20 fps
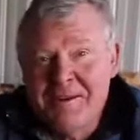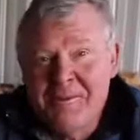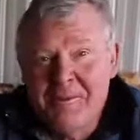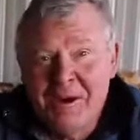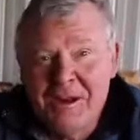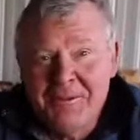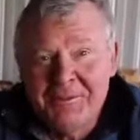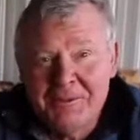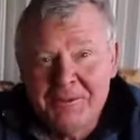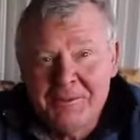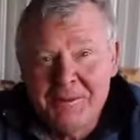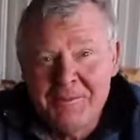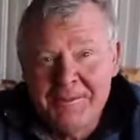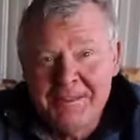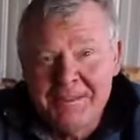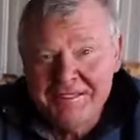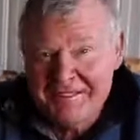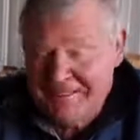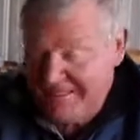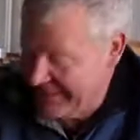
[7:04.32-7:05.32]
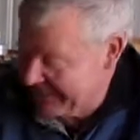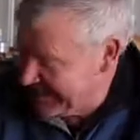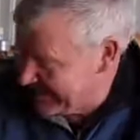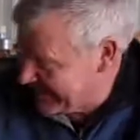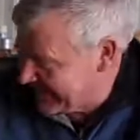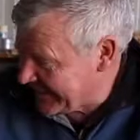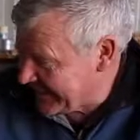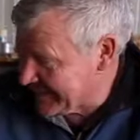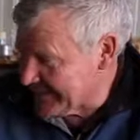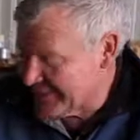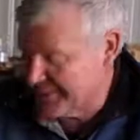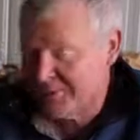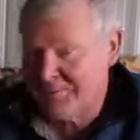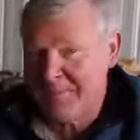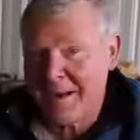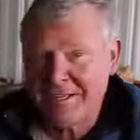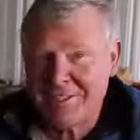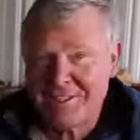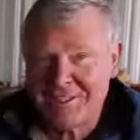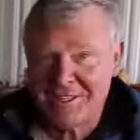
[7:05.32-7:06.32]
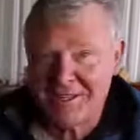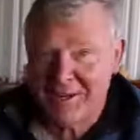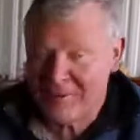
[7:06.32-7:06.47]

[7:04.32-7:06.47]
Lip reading: your wife's equipment, is she hasn't smashed shit